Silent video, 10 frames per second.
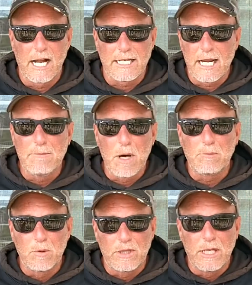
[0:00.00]
I came
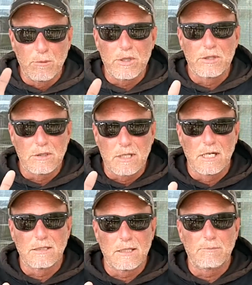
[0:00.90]
up with the original
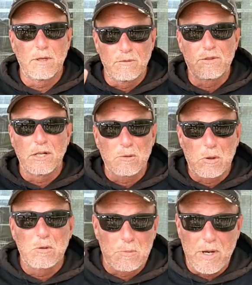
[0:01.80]
concept of Central
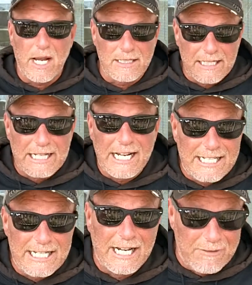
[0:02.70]
Coast Bass in
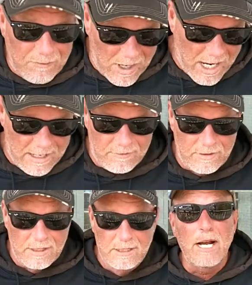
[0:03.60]
1995.
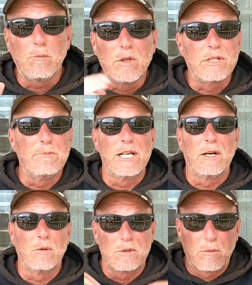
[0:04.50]
I wasn't gonna be
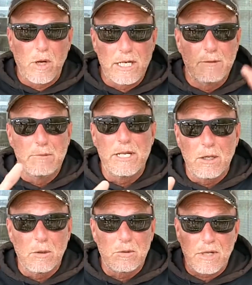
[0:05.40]
the host. I wanted him to be the
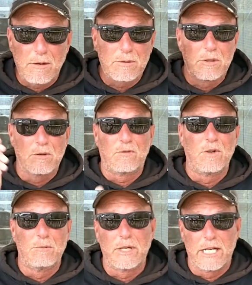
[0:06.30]
host. I was gonna do the
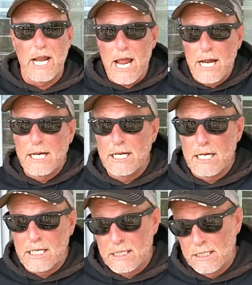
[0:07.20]
filming and
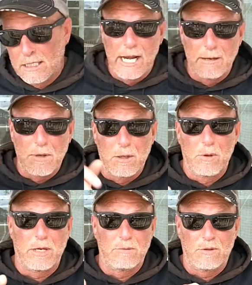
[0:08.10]
editing. And by the
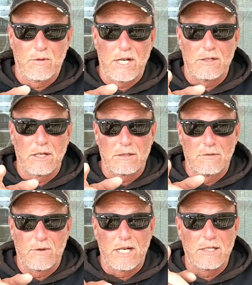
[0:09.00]
way, it was VHS
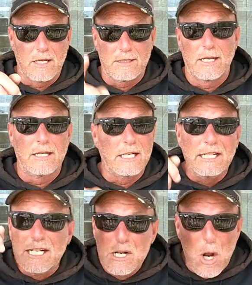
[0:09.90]
to VHS
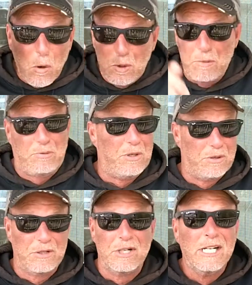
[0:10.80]
editing. No
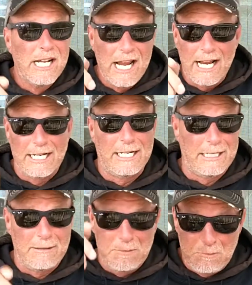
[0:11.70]
computer
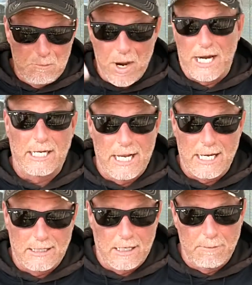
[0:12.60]
editing back in
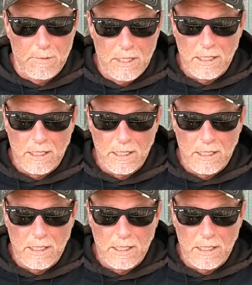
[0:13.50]
that time.